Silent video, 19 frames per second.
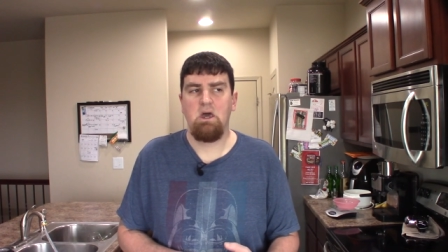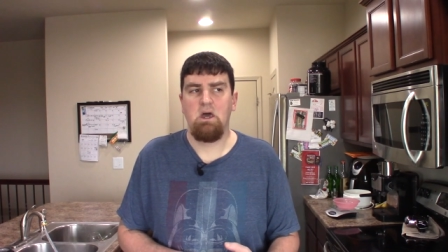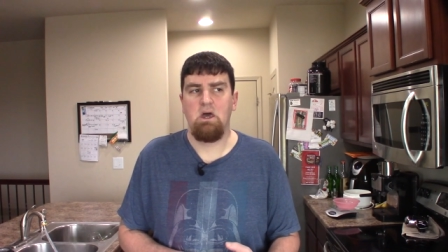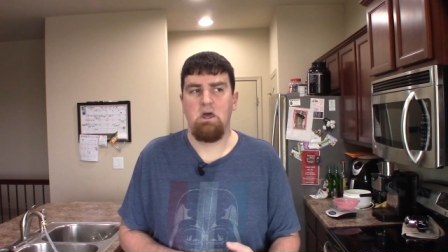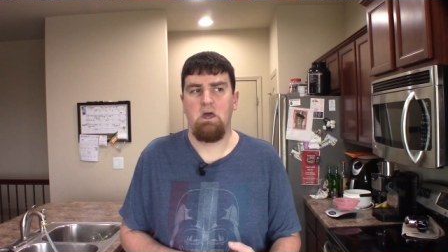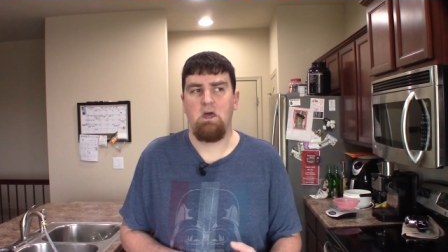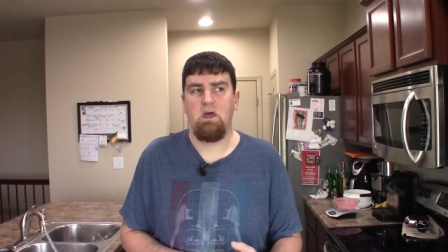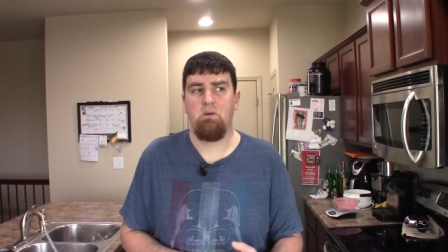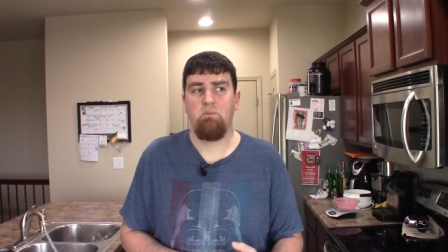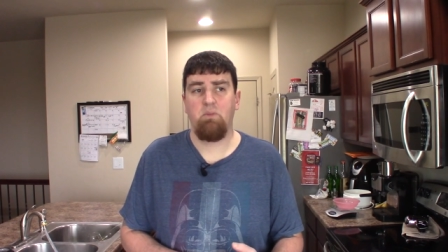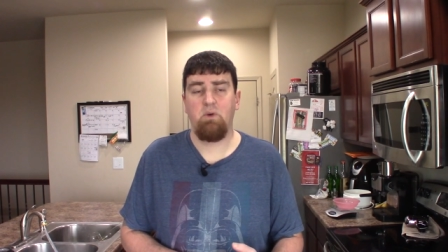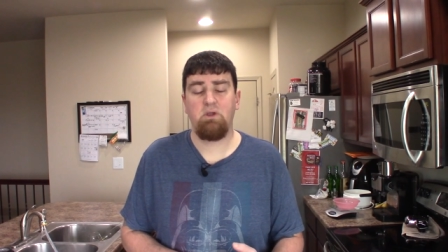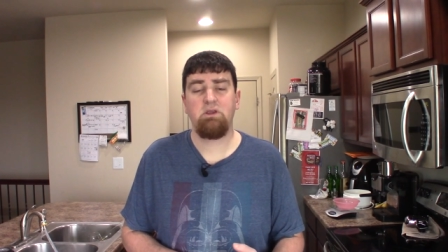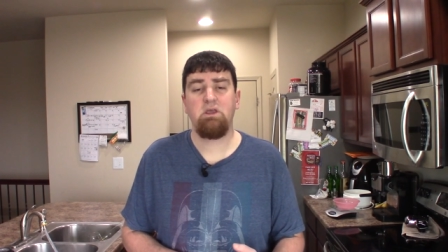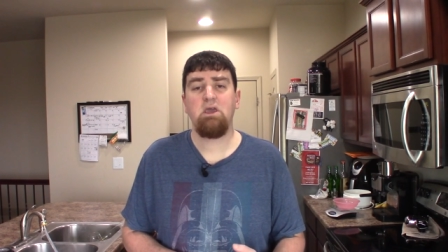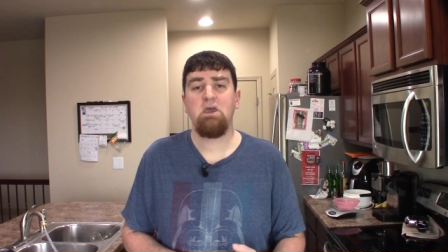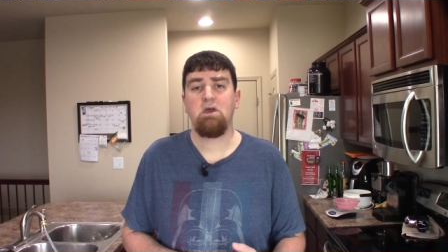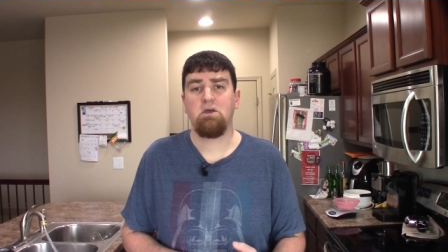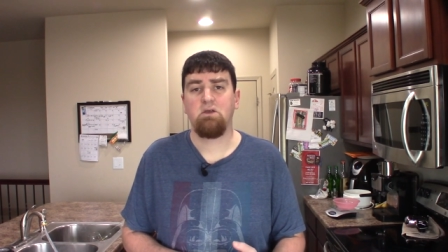Uh,
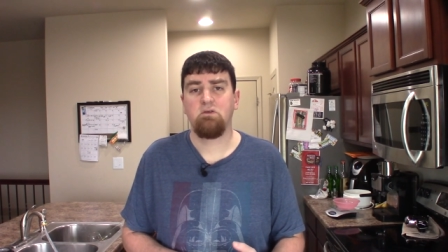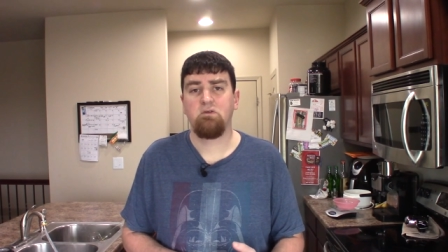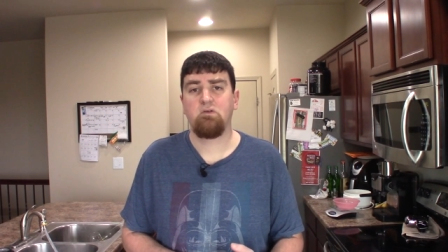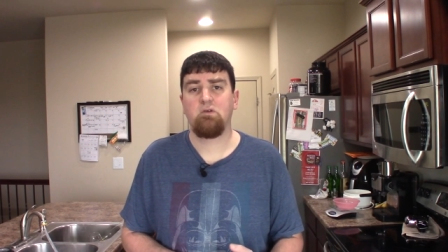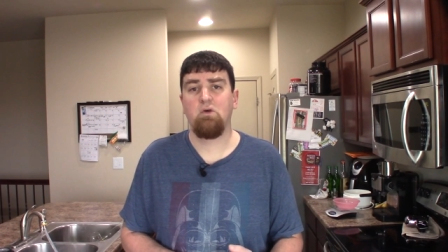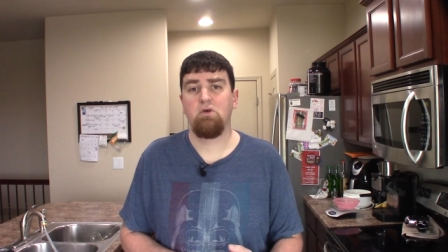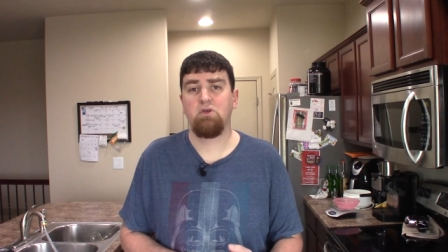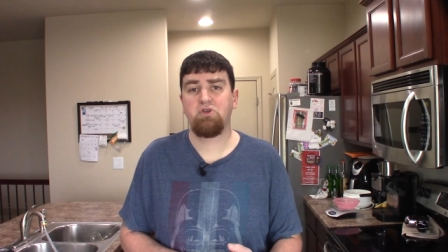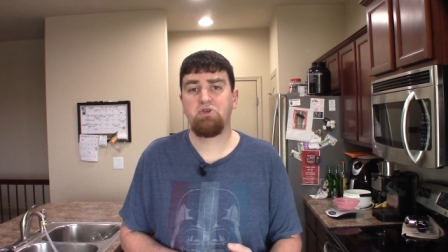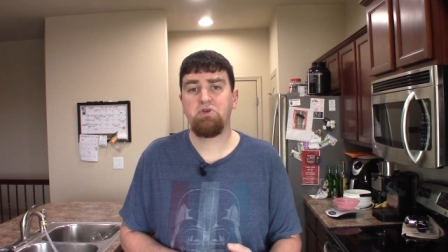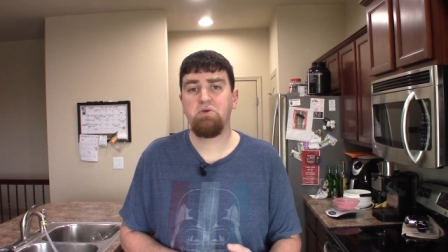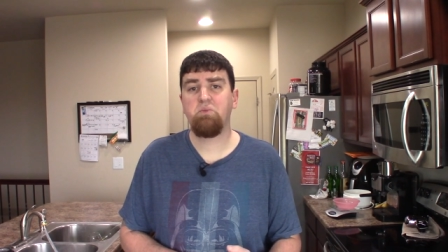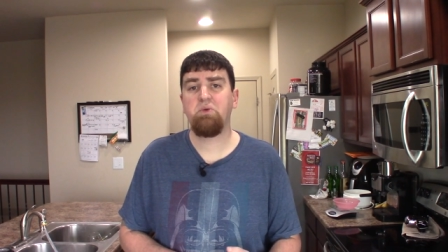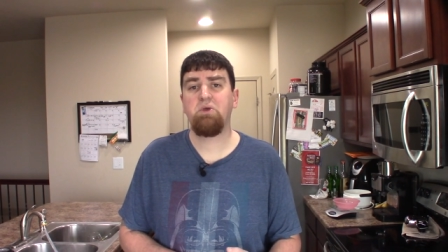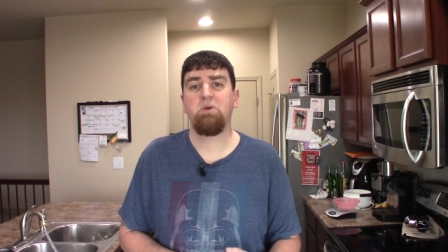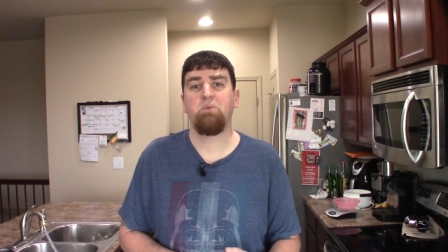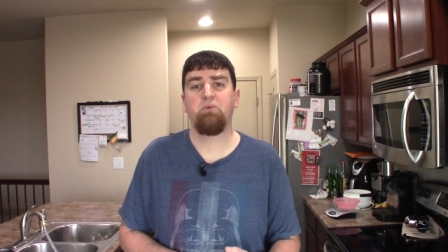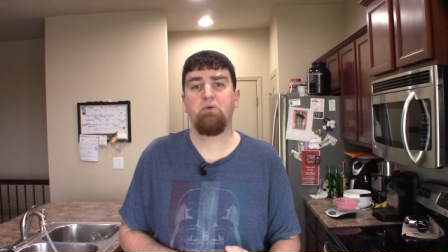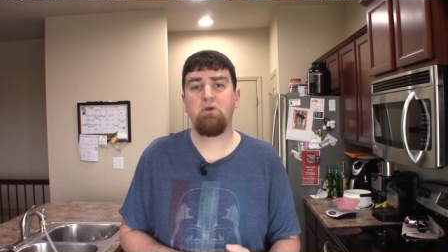but yeah, so it should
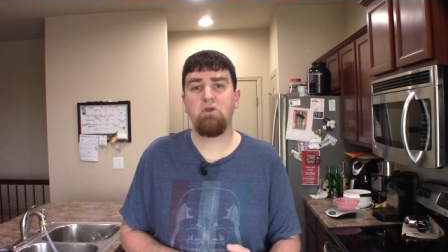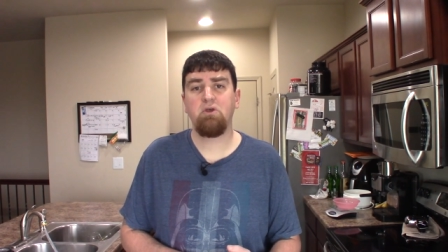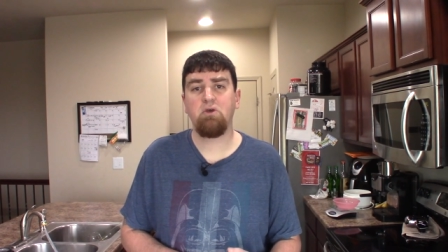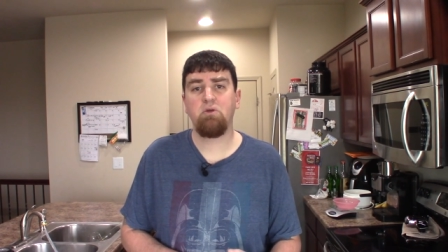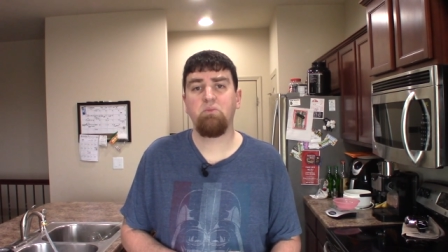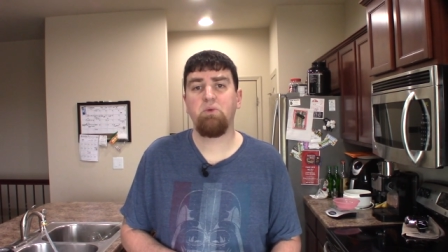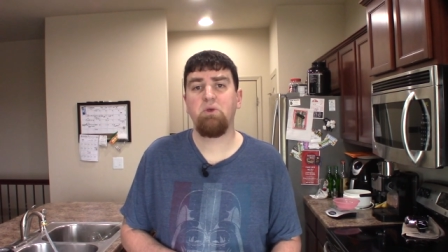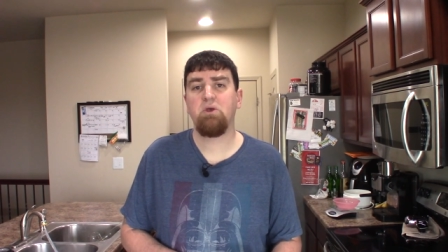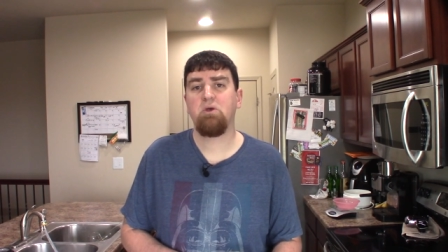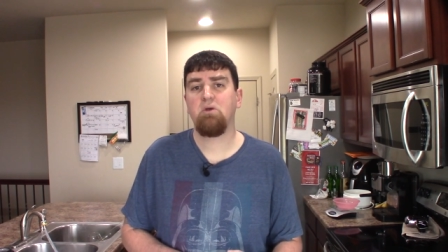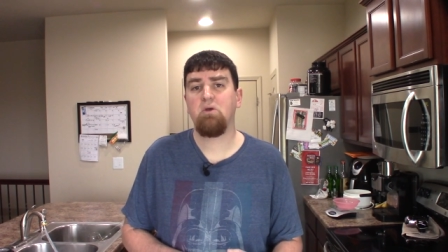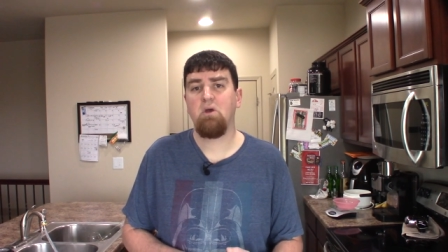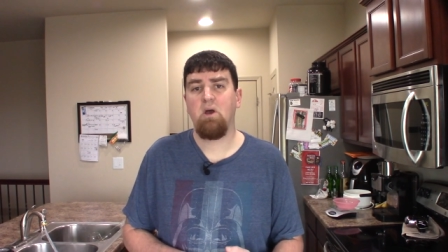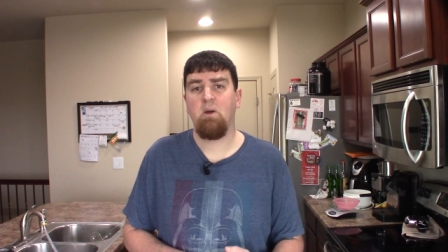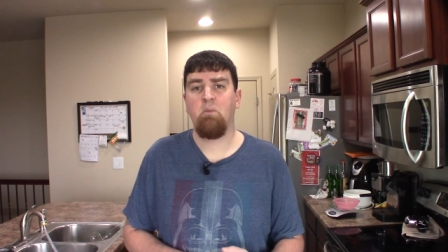be a pretty good beer.